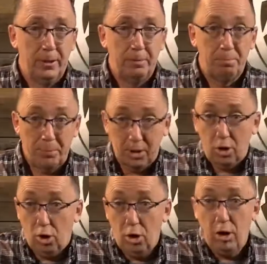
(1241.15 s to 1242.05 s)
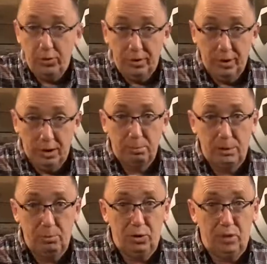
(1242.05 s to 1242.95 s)
Because he humbled
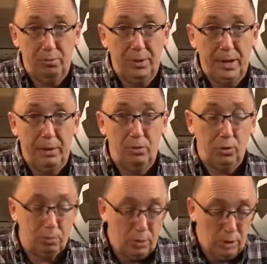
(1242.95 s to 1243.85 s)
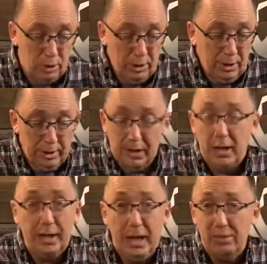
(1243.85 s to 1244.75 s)
himself and became so small, God
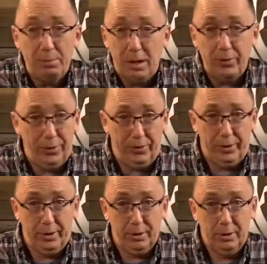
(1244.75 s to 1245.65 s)
gave him everything.